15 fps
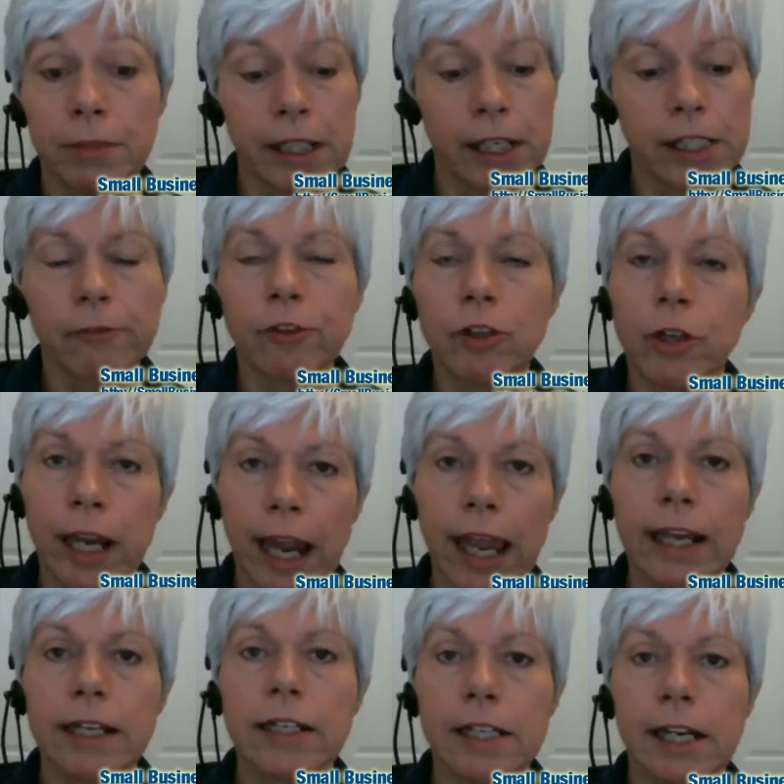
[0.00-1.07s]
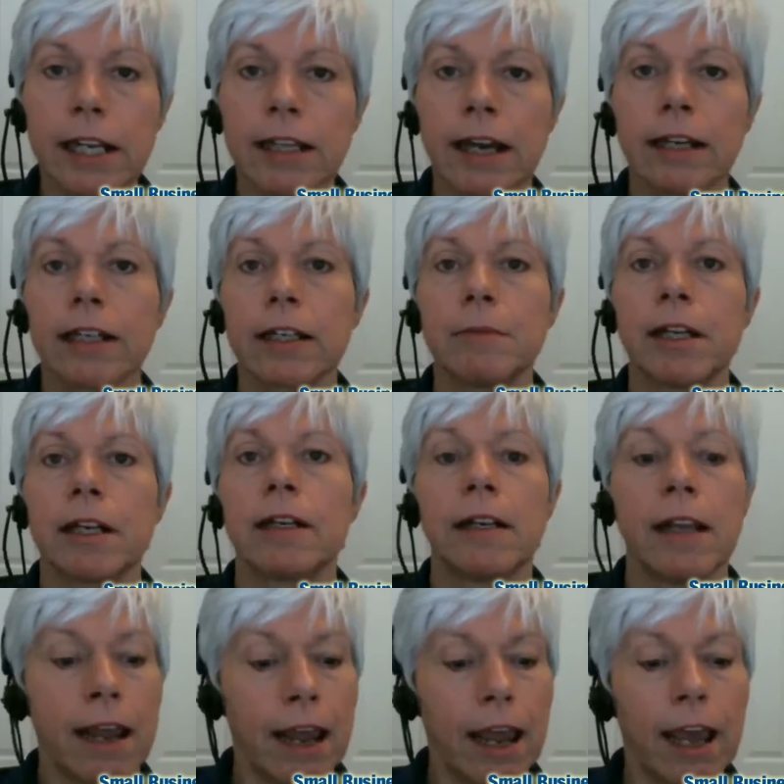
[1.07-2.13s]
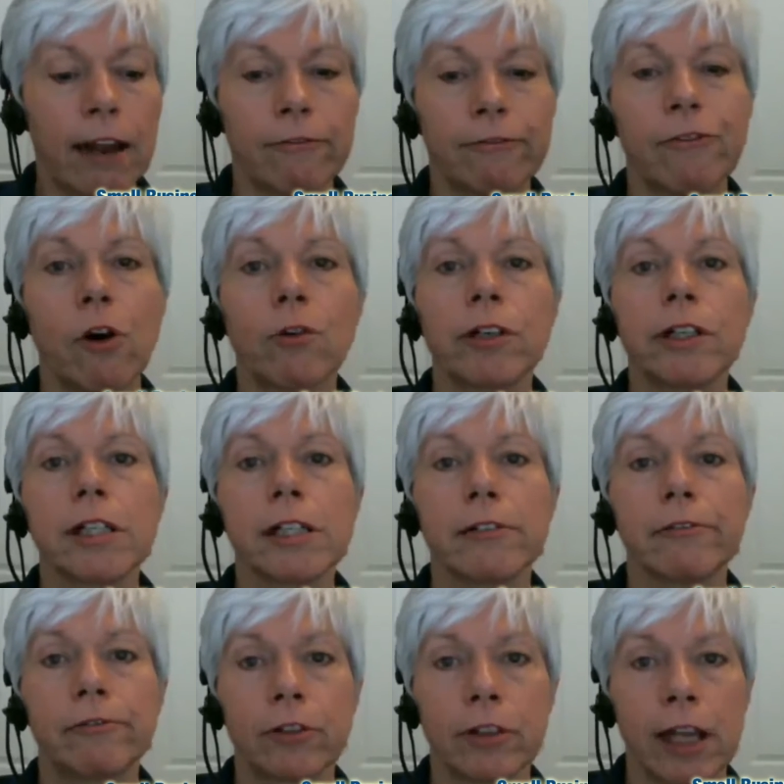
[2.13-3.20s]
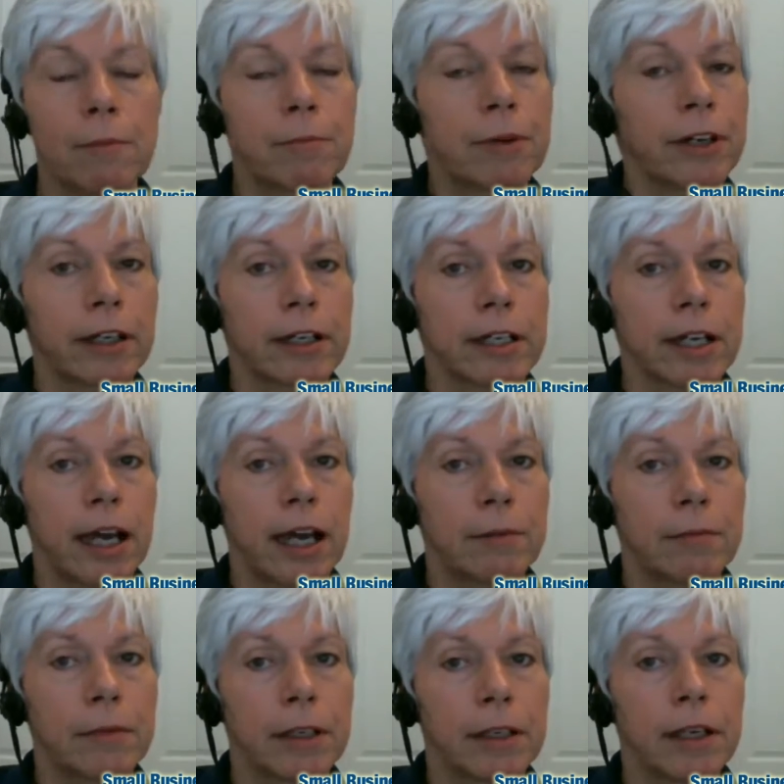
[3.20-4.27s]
Because if you can't stay that committed and focus for that period of time,